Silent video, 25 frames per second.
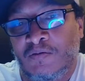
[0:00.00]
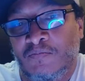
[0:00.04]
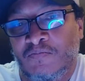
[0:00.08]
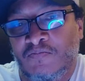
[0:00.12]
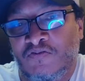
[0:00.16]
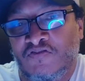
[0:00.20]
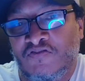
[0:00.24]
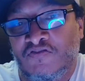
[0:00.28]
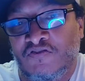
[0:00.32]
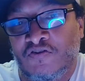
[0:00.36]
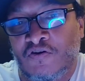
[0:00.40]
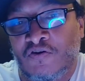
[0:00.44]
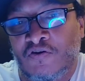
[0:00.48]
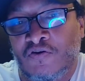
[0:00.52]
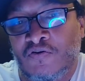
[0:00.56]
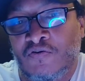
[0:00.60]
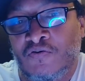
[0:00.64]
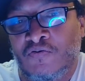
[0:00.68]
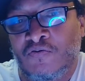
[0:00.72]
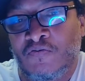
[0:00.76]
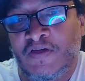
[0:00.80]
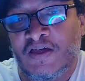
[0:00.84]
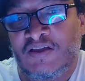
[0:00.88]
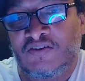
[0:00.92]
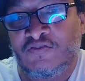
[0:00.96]

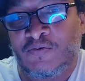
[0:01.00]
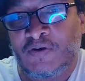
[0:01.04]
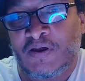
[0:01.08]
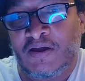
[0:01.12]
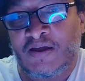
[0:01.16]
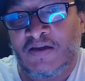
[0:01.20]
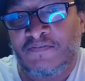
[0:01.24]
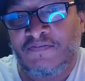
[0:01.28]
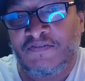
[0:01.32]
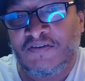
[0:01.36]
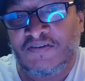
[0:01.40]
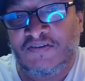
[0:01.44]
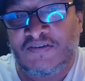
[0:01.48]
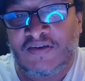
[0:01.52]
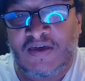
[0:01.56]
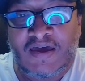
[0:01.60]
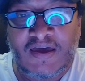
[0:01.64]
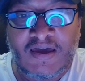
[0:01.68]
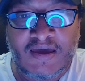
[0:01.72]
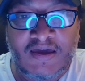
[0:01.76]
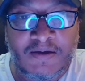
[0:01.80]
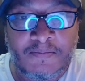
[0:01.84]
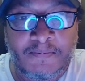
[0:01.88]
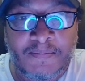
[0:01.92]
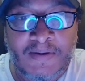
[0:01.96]
So that's what I have to
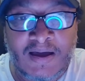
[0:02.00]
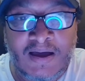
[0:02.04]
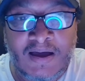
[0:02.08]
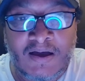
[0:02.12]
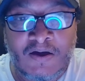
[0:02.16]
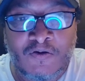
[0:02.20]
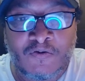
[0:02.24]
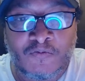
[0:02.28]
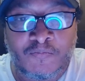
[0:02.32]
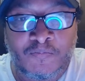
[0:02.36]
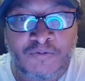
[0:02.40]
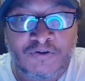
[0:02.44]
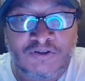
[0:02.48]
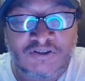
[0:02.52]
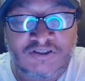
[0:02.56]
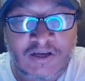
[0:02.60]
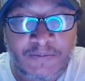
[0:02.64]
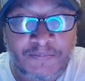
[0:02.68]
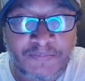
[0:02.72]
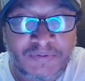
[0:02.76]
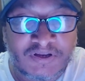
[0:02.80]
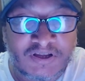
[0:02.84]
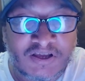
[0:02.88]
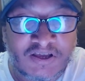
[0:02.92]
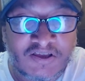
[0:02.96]
say about
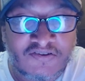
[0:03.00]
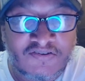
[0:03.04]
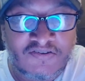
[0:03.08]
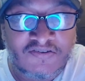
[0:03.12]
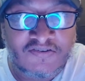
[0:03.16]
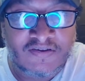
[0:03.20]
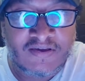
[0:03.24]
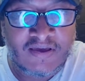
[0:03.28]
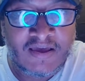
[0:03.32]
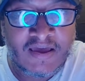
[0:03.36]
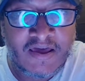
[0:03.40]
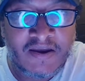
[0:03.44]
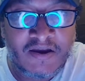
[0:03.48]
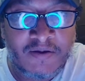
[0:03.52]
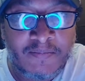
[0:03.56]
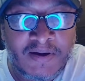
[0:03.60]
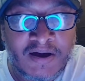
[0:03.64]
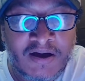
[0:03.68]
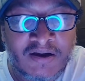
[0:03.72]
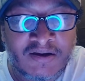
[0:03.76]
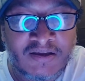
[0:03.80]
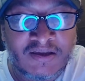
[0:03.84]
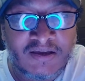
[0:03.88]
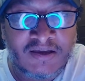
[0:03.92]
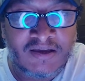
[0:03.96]
Persepolis and
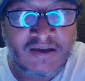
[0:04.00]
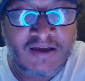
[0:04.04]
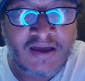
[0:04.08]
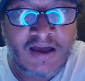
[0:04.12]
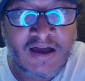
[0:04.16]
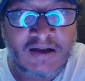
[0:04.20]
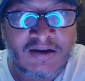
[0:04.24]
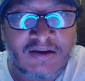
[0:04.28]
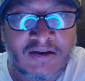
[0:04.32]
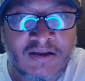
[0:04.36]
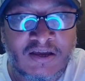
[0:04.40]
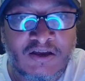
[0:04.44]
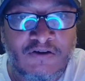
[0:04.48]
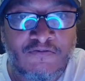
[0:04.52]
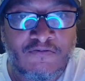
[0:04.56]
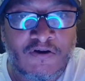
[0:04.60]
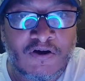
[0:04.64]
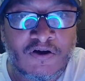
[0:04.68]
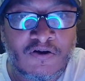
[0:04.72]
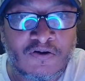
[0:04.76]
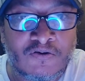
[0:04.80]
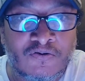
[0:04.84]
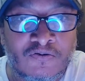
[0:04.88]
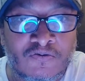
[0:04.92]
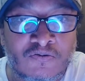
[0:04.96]
about
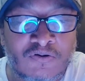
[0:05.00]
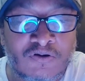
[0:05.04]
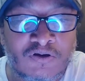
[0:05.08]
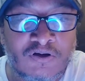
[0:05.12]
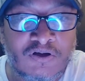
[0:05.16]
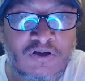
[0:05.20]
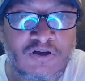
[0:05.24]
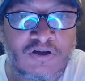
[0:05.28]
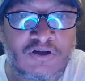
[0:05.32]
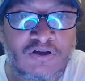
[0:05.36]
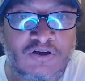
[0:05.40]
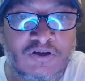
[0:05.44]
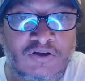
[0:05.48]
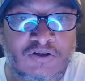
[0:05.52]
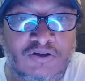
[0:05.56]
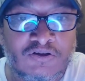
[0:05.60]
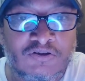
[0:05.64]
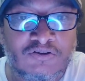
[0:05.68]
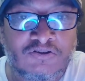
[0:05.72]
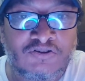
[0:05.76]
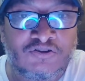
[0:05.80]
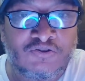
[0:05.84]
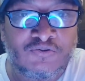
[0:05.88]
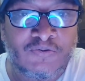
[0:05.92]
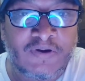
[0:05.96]
Incognegro.
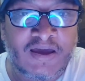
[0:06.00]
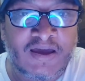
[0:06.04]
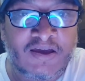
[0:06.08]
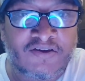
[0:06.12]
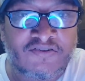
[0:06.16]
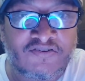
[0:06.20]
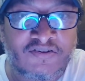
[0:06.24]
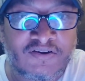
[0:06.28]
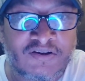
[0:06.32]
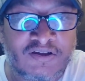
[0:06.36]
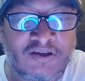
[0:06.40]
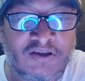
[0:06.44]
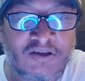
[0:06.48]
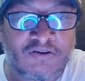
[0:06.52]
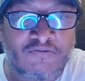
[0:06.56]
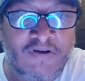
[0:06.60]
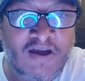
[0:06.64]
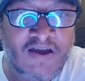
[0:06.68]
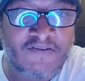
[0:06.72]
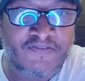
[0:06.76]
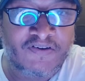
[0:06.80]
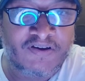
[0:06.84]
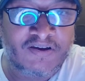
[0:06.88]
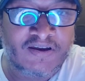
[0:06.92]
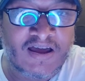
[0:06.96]
2 excellent
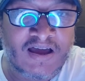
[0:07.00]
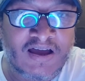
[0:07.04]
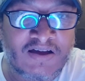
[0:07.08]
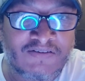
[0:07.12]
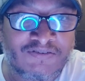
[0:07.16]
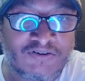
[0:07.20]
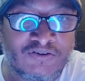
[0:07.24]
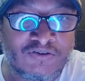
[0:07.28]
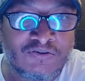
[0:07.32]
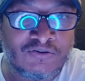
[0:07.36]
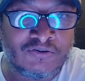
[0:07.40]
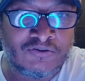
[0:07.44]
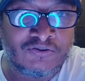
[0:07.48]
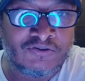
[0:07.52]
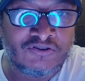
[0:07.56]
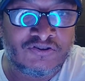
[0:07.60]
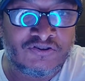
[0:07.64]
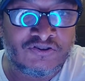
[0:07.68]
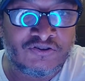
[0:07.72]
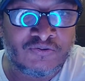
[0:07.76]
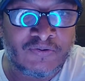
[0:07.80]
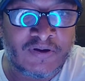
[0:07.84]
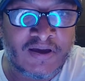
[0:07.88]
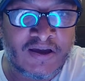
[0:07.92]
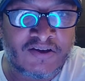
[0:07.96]
graphic novels,
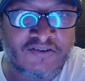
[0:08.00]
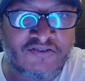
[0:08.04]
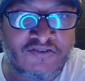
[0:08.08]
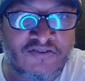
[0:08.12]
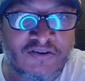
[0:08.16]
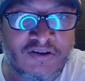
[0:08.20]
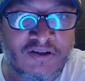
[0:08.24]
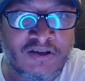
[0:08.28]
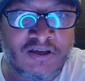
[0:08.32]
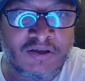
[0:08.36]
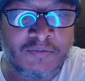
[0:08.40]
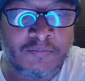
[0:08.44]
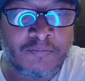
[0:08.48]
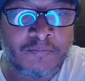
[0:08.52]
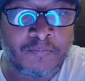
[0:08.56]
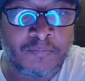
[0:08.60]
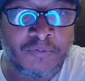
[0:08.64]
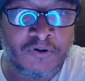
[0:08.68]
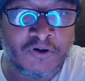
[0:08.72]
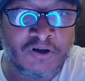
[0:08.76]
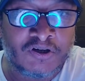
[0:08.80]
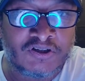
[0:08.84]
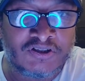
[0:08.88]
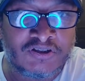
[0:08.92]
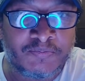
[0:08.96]
2 excellent
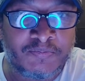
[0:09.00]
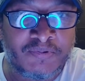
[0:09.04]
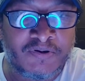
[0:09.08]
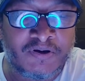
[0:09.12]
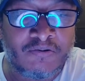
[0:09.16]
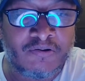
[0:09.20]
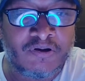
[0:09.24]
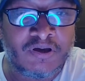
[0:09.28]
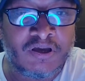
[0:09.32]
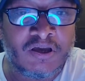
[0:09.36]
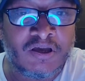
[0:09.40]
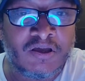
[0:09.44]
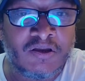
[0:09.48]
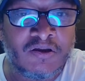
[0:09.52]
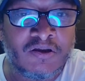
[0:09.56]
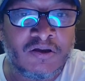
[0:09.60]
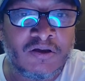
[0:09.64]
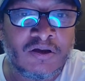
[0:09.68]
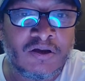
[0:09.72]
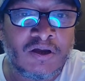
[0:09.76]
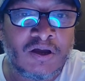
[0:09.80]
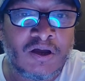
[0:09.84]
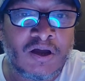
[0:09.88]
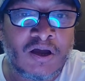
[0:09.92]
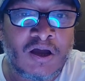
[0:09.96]
books, period.
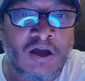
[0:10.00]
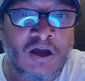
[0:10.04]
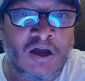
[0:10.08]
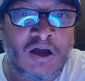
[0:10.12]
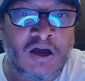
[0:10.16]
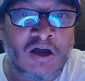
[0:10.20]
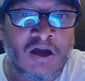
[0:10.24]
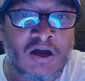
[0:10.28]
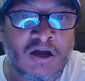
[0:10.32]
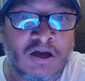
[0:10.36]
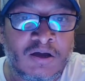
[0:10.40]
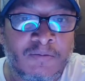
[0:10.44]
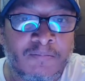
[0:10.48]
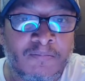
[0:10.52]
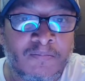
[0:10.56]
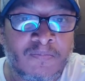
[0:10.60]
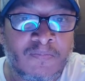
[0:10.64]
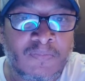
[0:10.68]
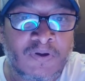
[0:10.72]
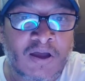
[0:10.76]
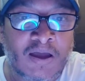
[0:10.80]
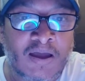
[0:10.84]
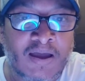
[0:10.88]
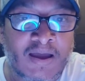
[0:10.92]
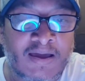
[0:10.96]

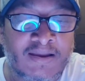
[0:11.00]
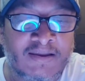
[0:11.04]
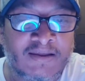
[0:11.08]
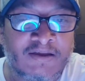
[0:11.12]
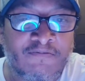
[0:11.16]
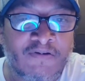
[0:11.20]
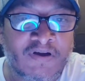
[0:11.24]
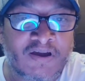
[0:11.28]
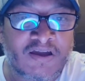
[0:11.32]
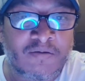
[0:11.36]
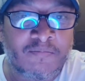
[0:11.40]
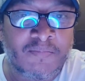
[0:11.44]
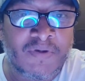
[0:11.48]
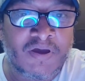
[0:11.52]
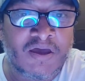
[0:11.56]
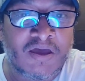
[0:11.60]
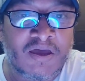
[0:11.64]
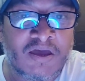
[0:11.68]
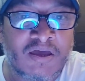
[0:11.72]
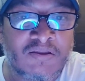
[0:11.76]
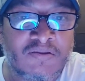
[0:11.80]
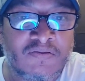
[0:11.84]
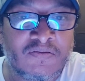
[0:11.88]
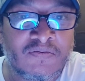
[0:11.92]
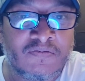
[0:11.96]
I highly
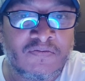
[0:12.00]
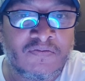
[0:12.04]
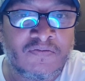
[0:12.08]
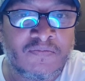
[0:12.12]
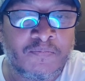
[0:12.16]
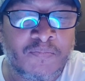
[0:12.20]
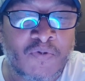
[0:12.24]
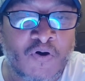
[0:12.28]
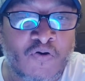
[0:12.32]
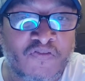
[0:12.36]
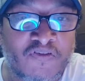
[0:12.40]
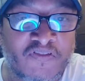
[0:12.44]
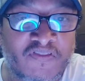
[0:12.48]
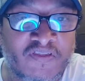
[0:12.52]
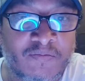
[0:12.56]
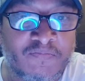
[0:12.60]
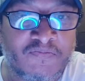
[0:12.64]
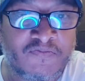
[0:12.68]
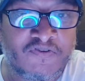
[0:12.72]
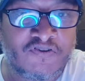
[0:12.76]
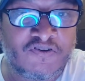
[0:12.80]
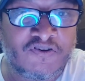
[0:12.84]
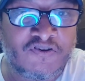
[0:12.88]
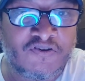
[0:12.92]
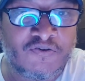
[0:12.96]
recommend both of them
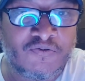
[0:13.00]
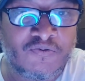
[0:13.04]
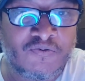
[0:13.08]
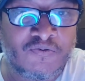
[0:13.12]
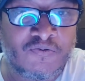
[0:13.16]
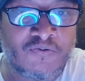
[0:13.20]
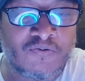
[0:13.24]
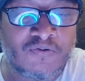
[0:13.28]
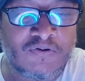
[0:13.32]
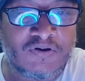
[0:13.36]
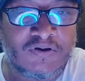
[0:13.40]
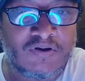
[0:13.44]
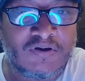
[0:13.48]
to you.